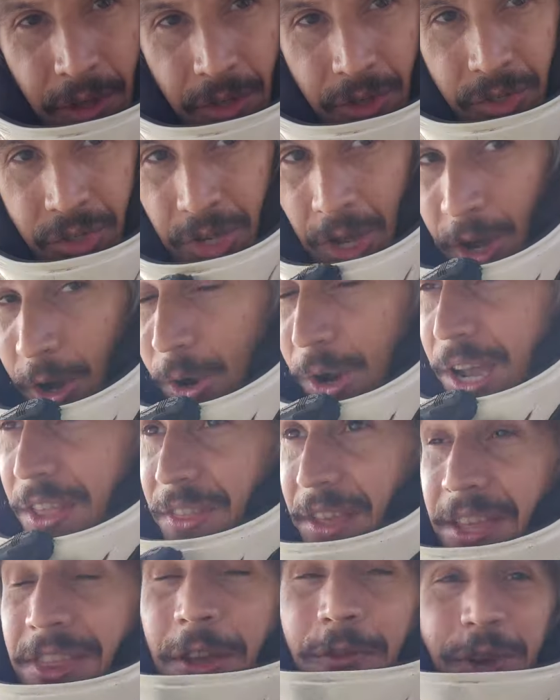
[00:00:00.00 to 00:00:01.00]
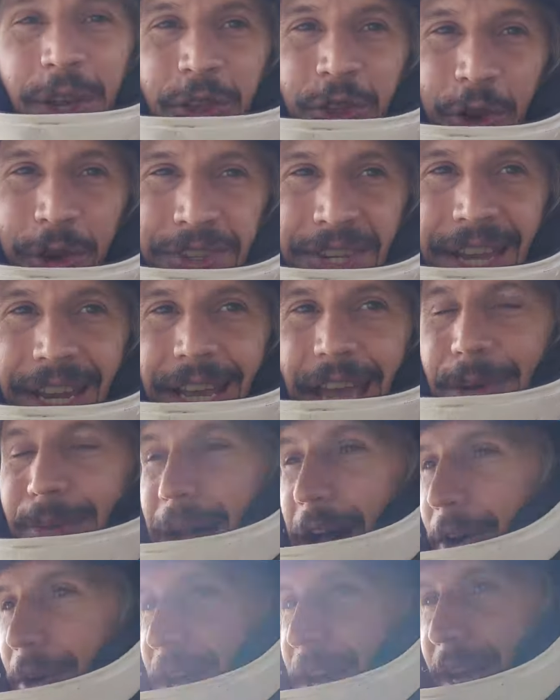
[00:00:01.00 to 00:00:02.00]
So, and then the V thirteen came
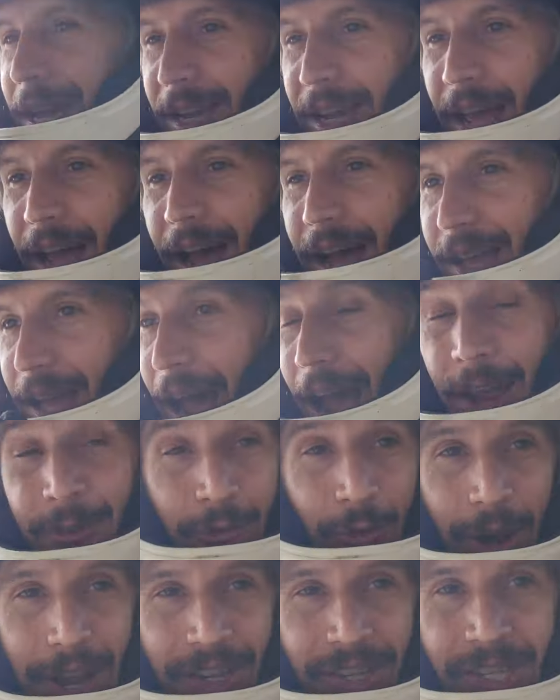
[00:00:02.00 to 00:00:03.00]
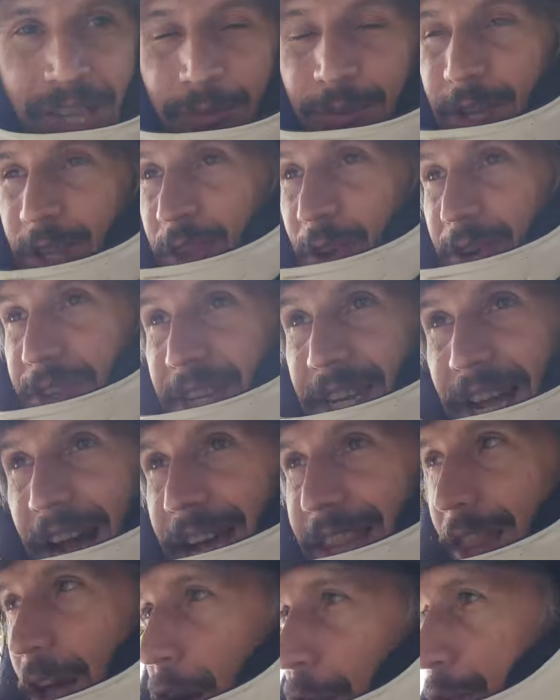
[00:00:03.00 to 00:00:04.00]
out, and I've raced the V thirteen.
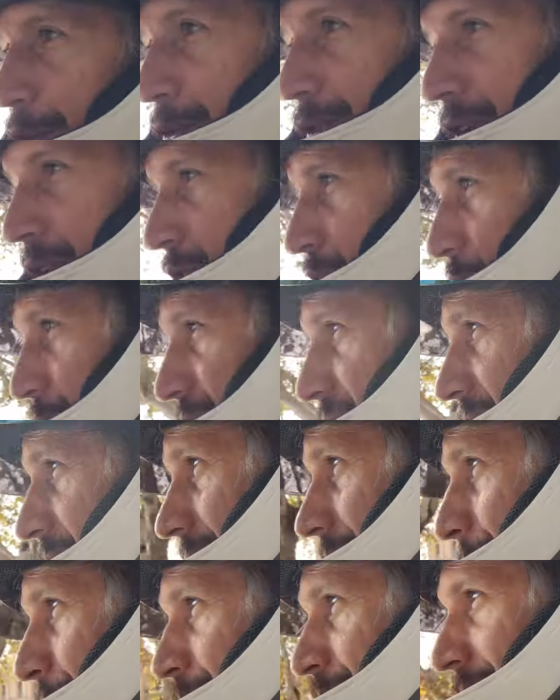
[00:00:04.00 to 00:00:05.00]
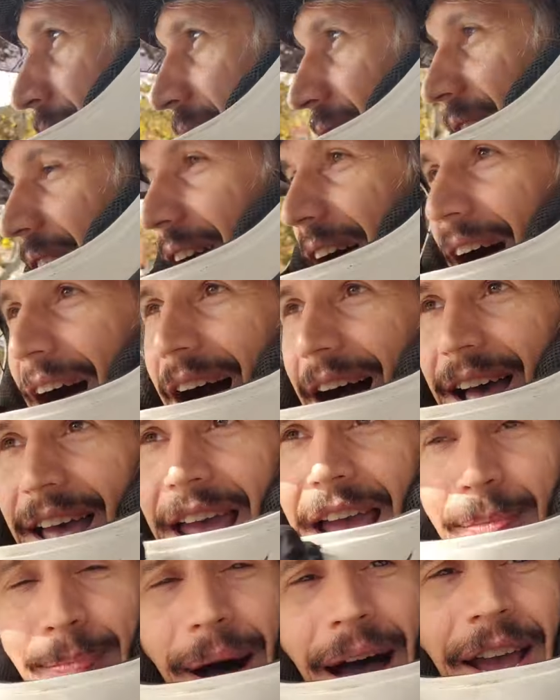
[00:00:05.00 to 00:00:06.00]
I love the V thirteen.
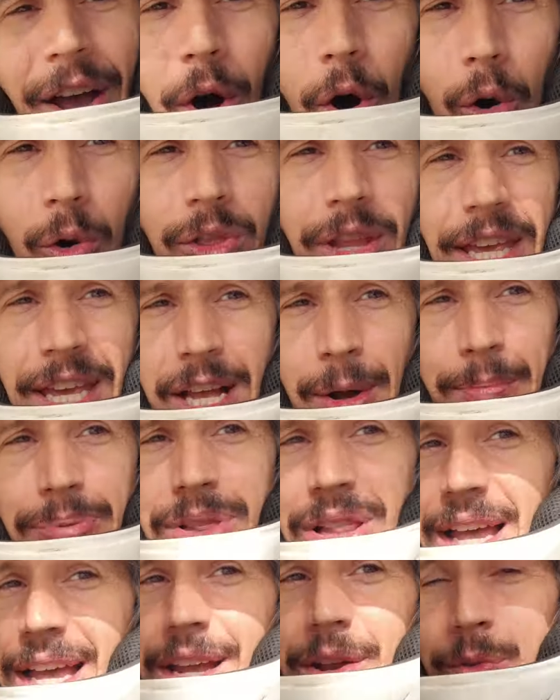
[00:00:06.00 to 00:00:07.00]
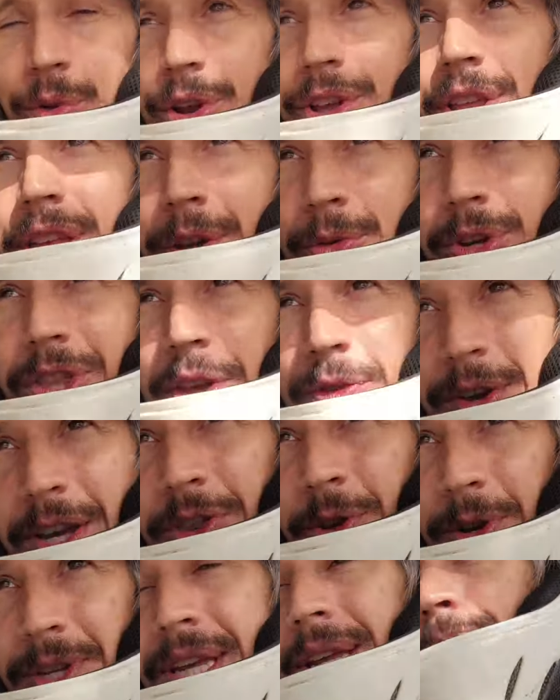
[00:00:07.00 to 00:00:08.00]
And my only complaint really with the V
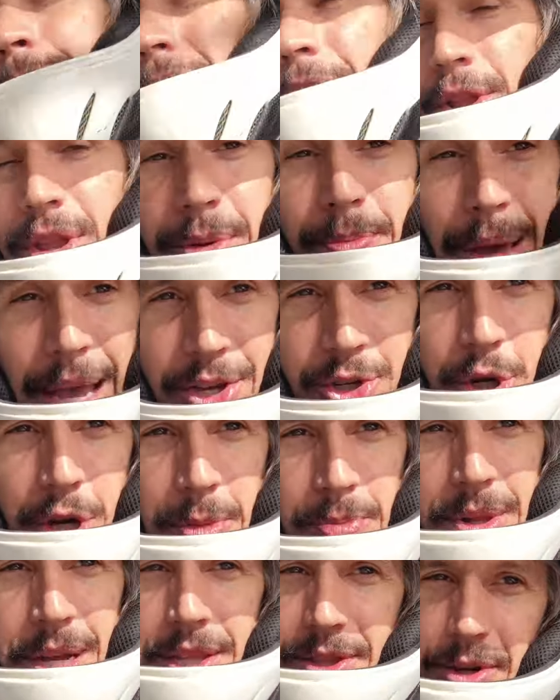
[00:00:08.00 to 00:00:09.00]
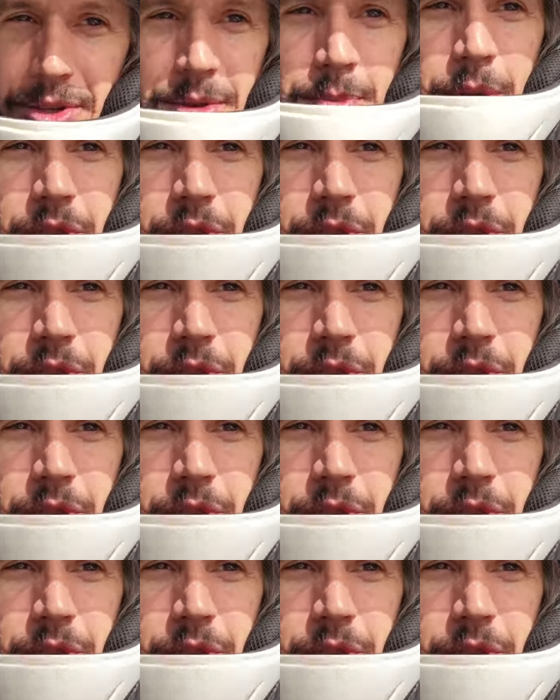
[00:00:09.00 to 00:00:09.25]
thirteen, my only major complaint, there's a